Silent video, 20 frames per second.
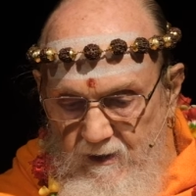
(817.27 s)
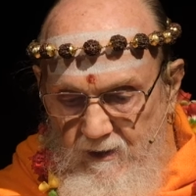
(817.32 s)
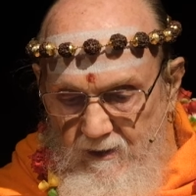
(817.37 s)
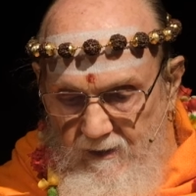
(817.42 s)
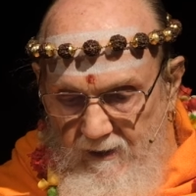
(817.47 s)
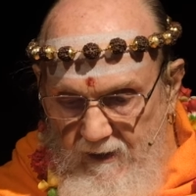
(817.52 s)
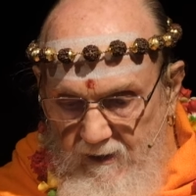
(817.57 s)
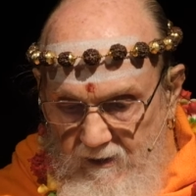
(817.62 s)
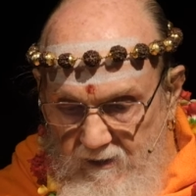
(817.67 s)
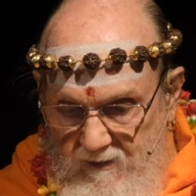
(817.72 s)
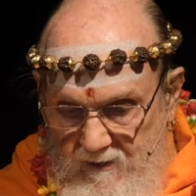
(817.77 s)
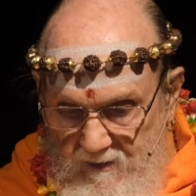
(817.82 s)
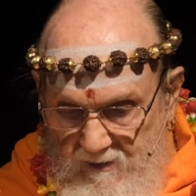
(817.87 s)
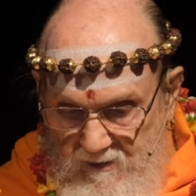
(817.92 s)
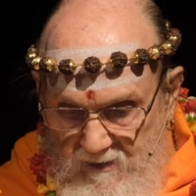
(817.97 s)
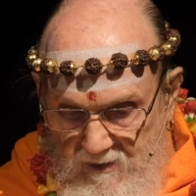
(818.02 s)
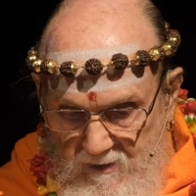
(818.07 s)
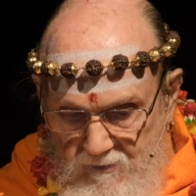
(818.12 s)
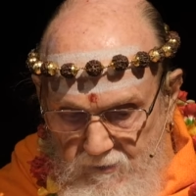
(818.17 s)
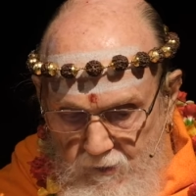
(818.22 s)
Then
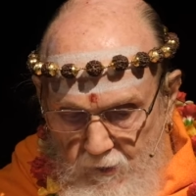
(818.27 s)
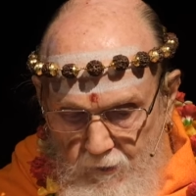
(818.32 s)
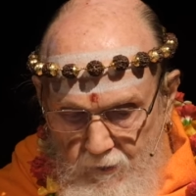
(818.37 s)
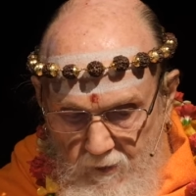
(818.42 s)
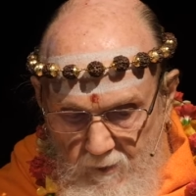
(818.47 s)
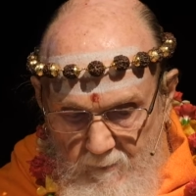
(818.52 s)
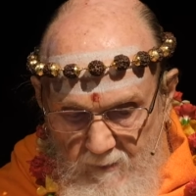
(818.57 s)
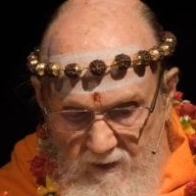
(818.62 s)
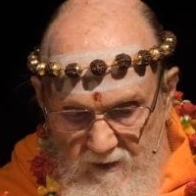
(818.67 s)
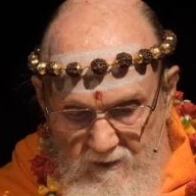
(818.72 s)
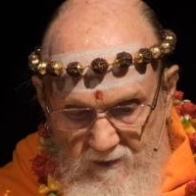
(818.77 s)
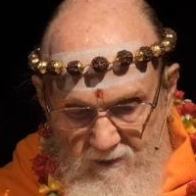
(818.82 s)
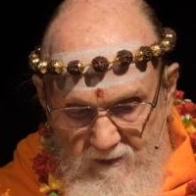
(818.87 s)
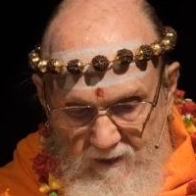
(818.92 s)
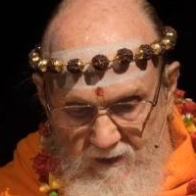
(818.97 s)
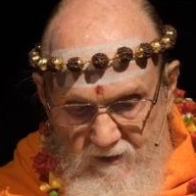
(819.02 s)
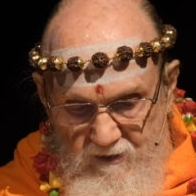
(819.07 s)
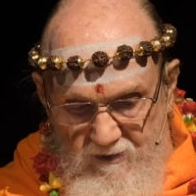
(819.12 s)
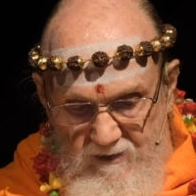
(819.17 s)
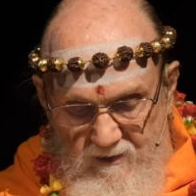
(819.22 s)
continue your
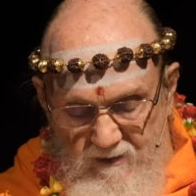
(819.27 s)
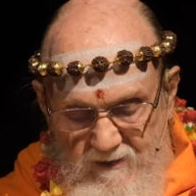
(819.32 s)
meditation